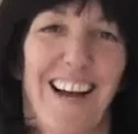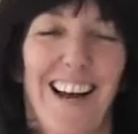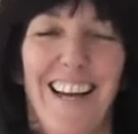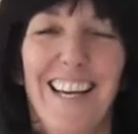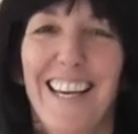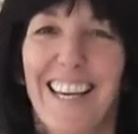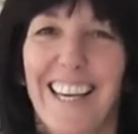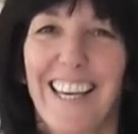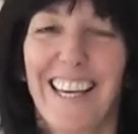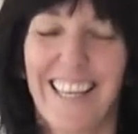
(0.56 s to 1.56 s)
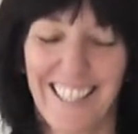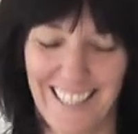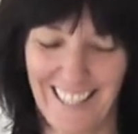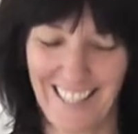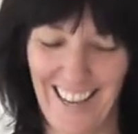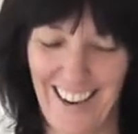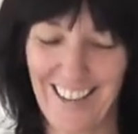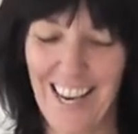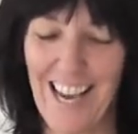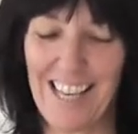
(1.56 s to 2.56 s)
Hi again.
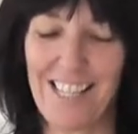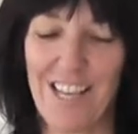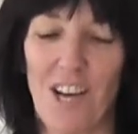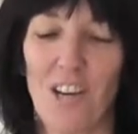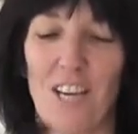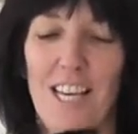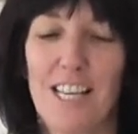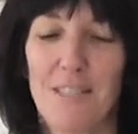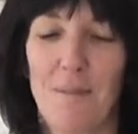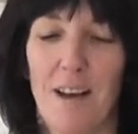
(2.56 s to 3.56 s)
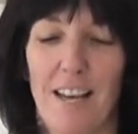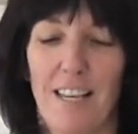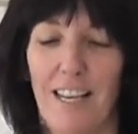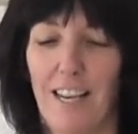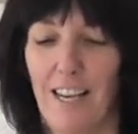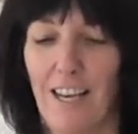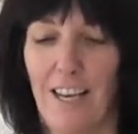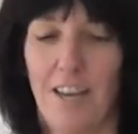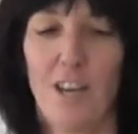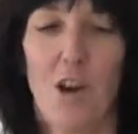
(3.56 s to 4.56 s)
Okay, so here's my
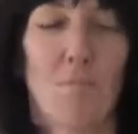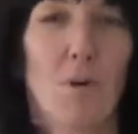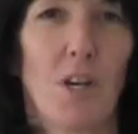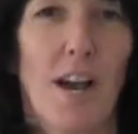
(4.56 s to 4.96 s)
little notebook